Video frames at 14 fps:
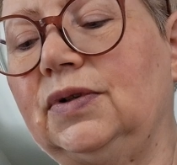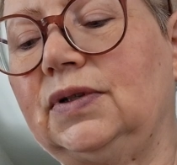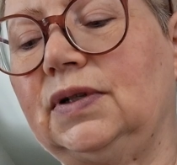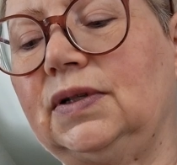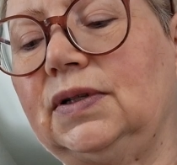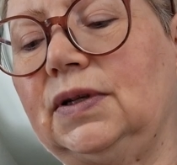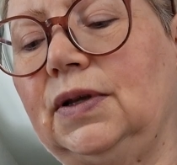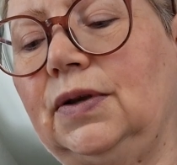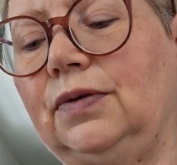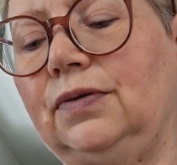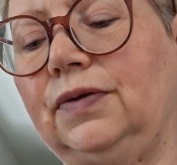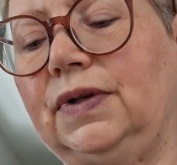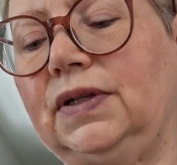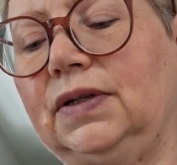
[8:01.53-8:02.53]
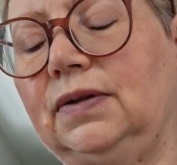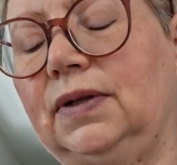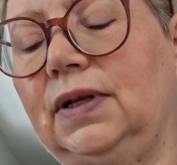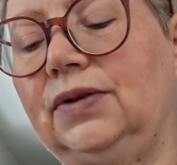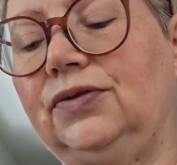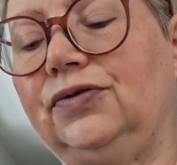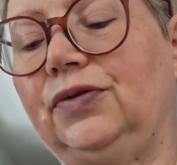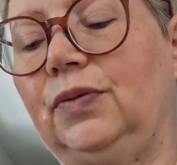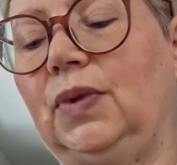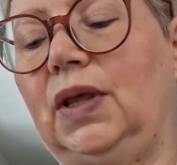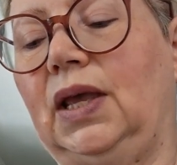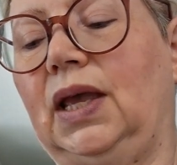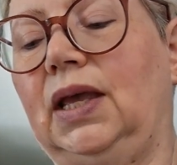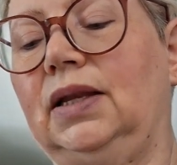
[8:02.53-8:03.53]
just to secure it, and then
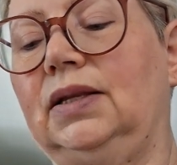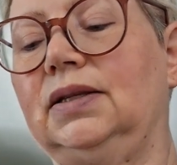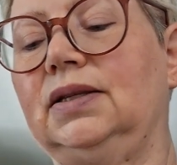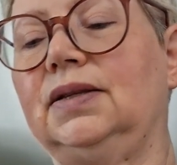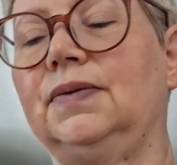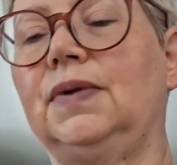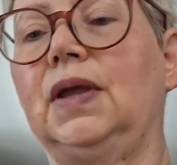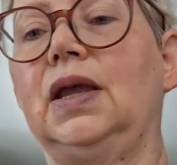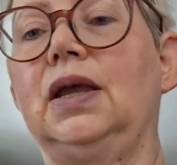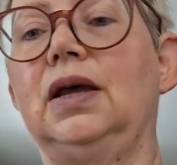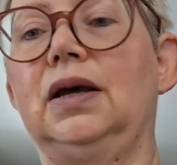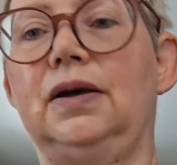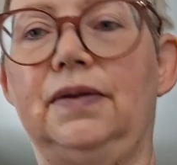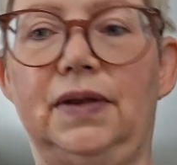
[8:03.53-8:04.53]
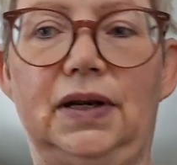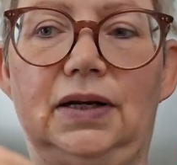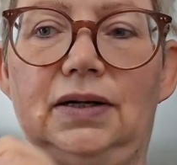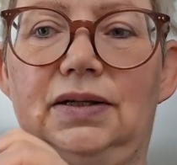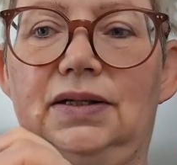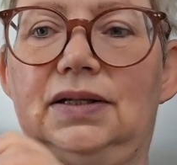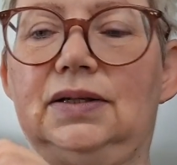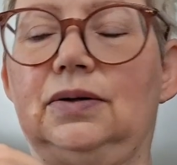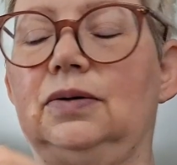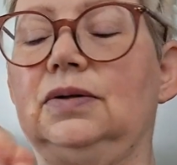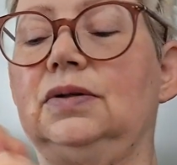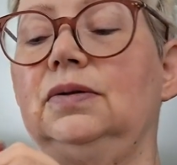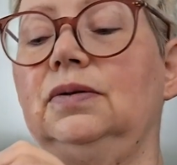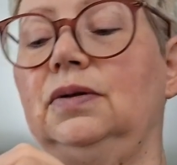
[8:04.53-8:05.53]
trim the ends, and then I can
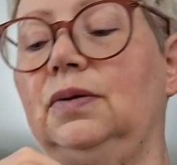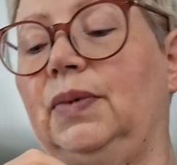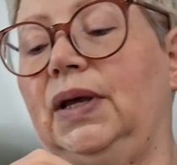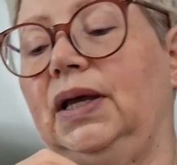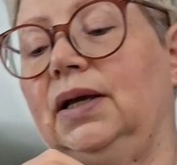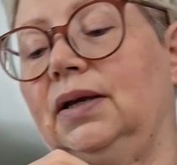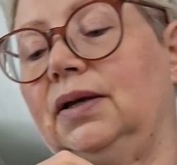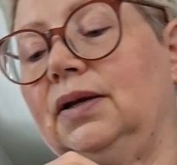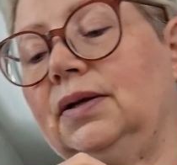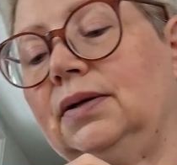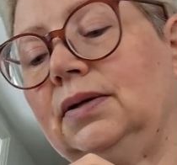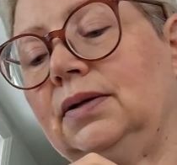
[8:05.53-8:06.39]
start on the back.